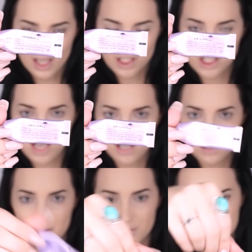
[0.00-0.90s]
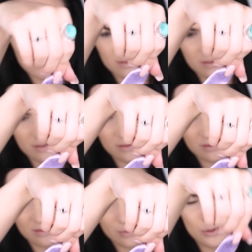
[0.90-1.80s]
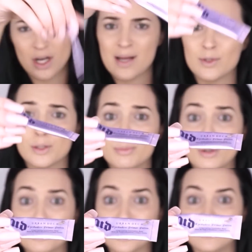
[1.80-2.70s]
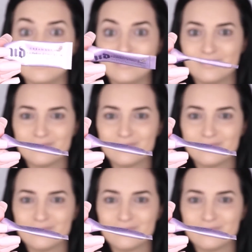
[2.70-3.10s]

Eyeshadow Primer Potion.